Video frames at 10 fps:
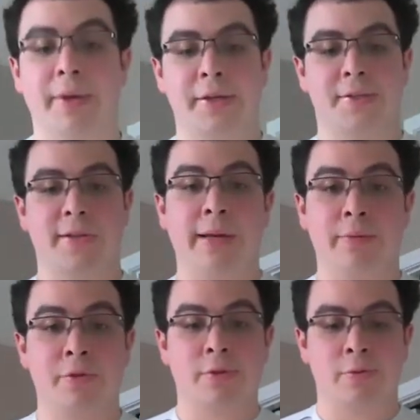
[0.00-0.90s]
make a
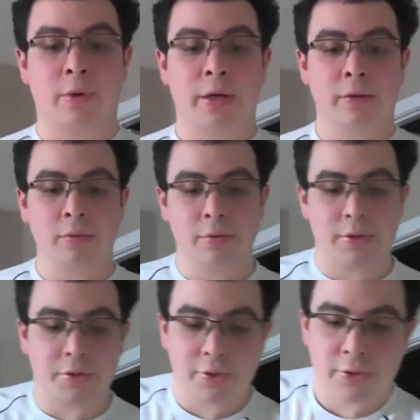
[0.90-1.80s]
sandwich as well
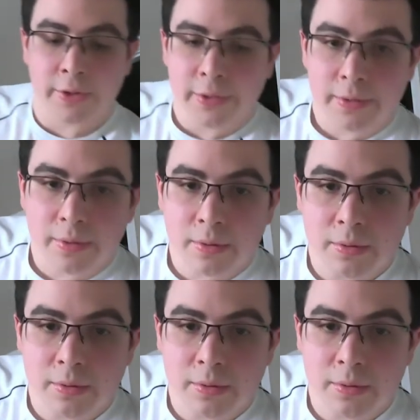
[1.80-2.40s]
to start.